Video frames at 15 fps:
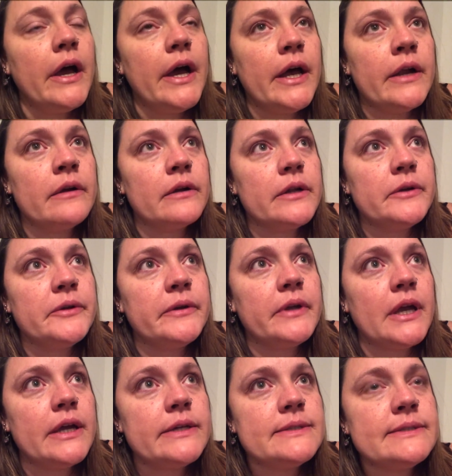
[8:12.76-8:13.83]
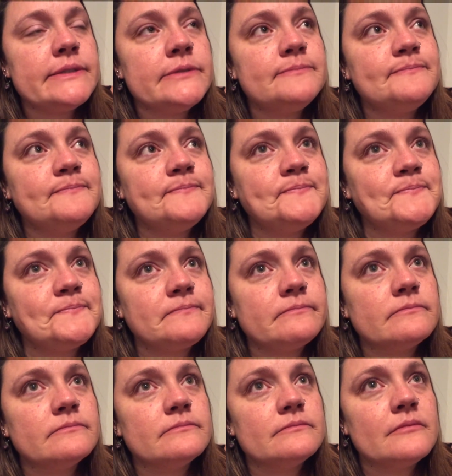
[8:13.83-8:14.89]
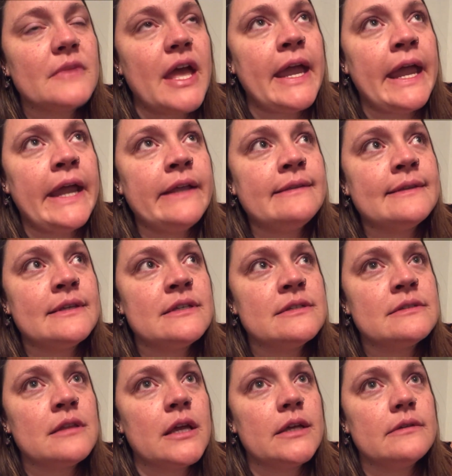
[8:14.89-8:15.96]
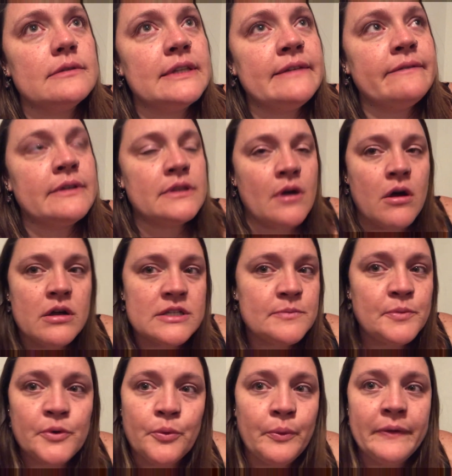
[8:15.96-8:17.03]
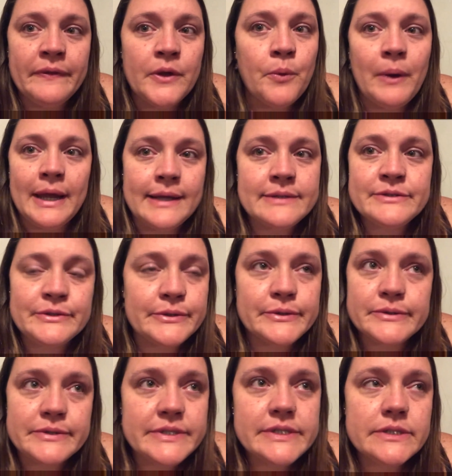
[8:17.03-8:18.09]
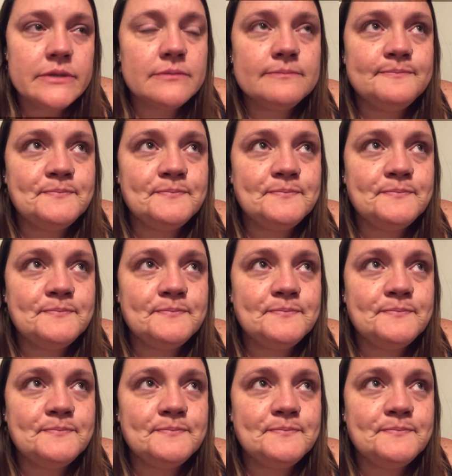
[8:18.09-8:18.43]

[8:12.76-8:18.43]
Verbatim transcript: I don't know, you guys. I hate this, like leaving the hospital with no answers.